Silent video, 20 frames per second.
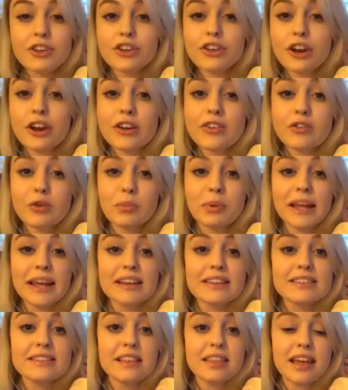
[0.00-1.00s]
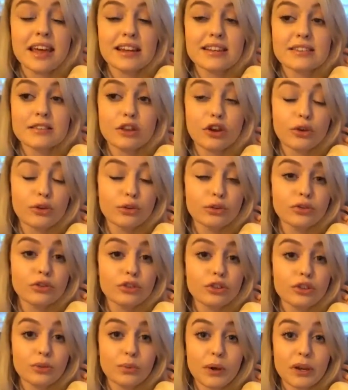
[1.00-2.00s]
you don't have a place that is local
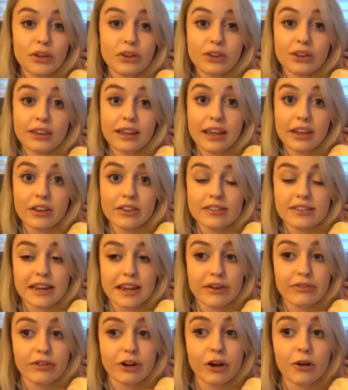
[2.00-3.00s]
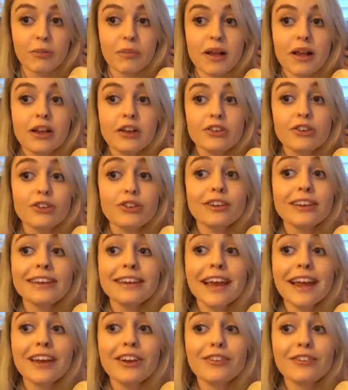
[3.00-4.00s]
to you where you can get your snake from, you can
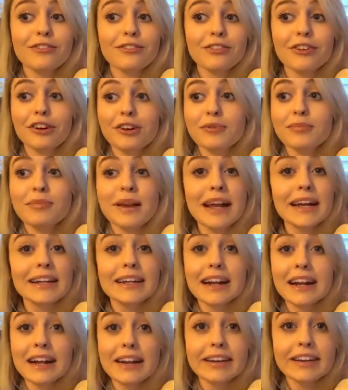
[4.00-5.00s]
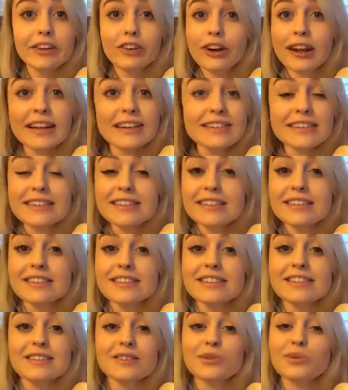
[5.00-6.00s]
get it from great
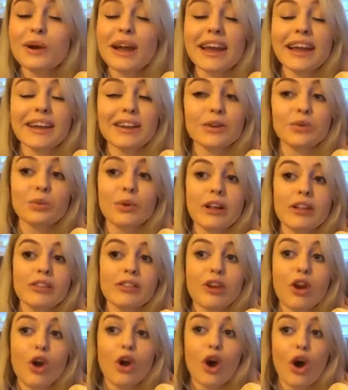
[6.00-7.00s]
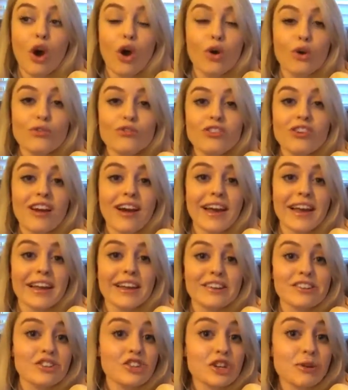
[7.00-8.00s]
distances away with
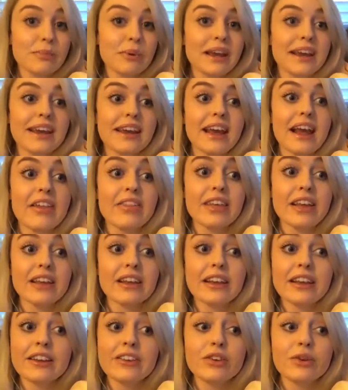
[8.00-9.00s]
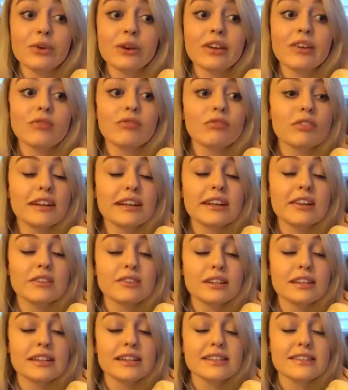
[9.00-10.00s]
overnight shipping, and they can do it really,
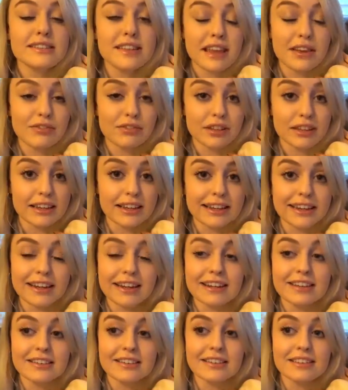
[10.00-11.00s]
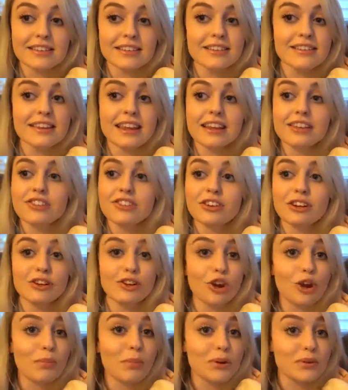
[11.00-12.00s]
really safely, and the snakes are in
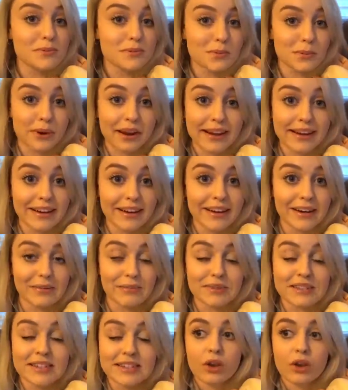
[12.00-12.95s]
no possible way harmed.